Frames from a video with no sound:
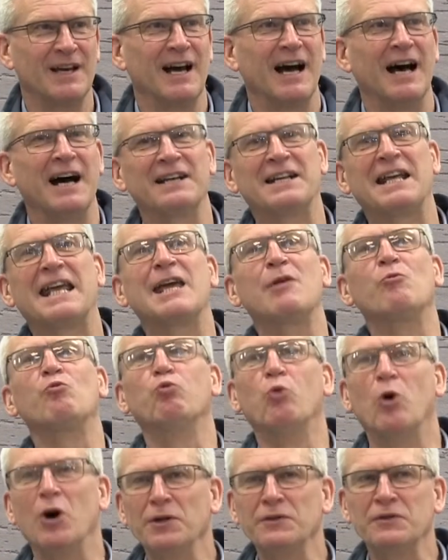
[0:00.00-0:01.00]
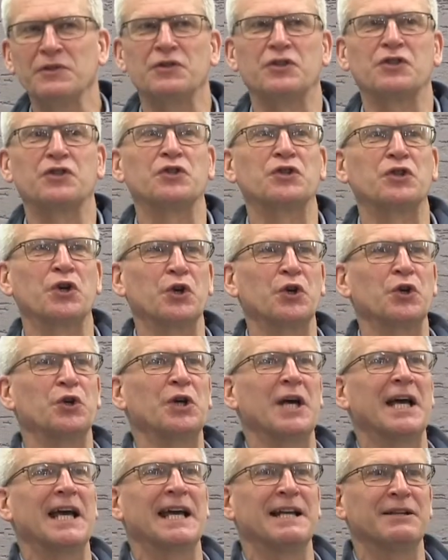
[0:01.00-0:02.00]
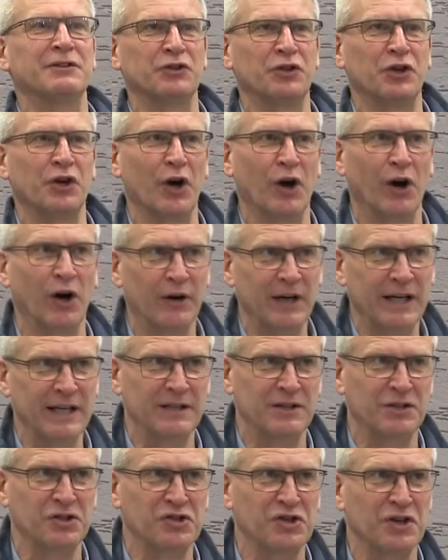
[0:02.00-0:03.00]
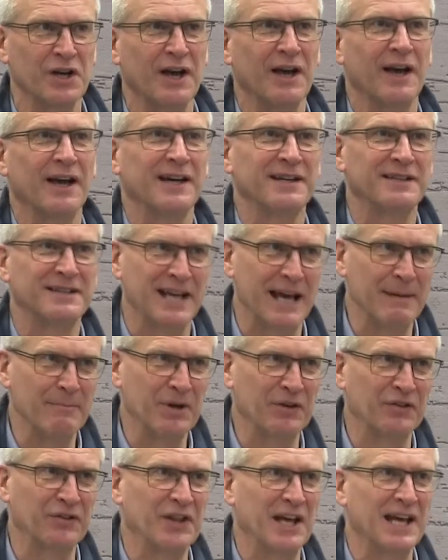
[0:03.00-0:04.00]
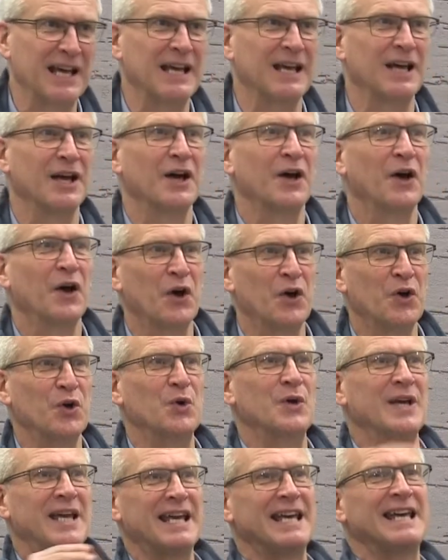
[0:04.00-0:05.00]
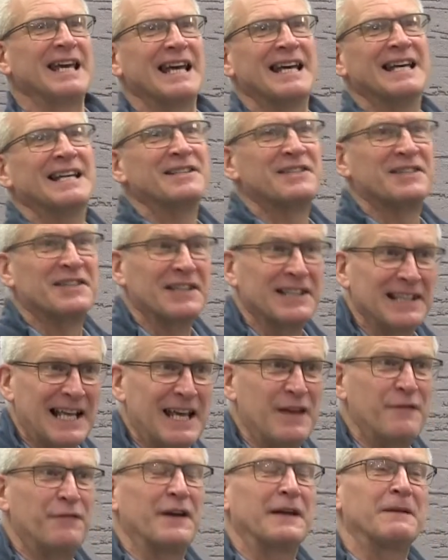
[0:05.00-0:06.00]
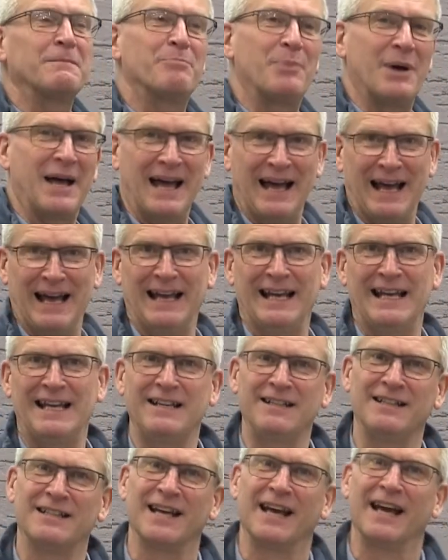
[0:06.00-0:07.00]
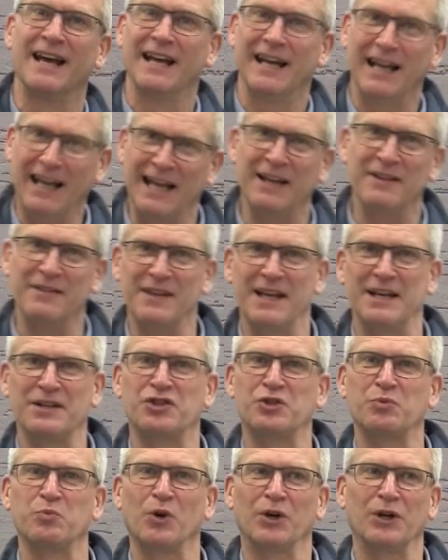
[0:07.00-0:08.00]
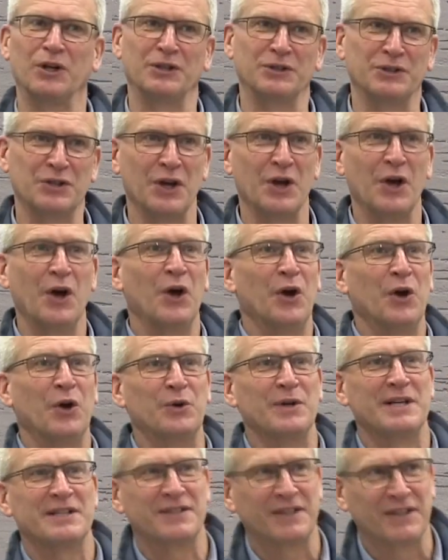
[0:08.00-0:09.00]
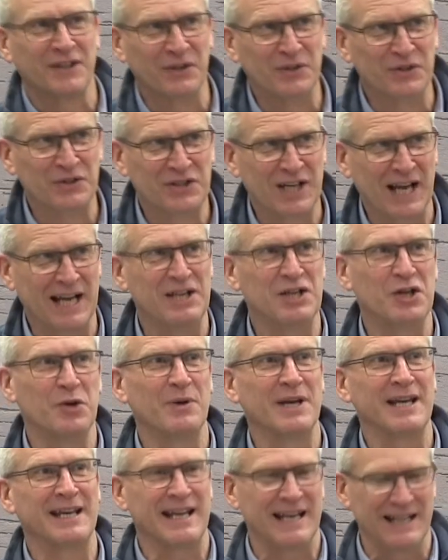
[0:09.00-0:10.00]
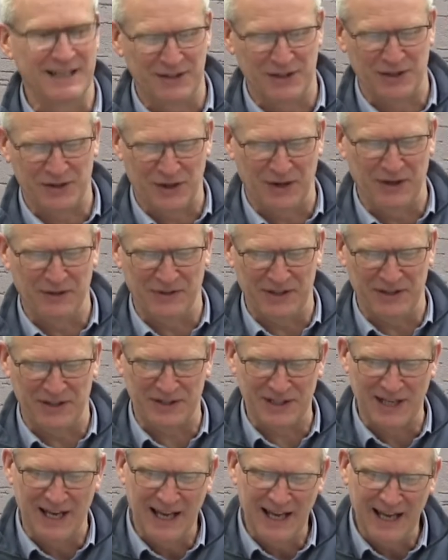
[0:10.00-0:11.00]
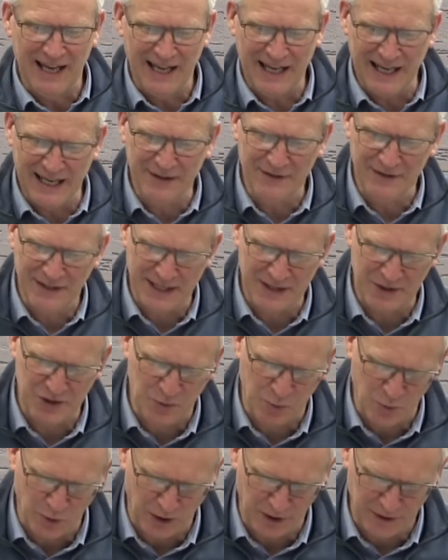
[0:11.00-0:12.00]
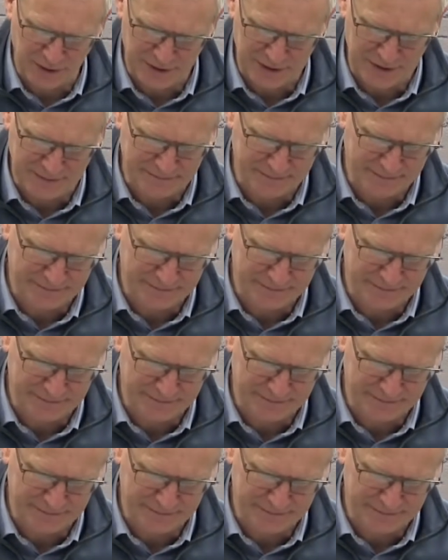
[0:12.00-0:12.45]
And he wants to encourage Timothy, who he is leaving behind in this world, who is continuing his service in this world.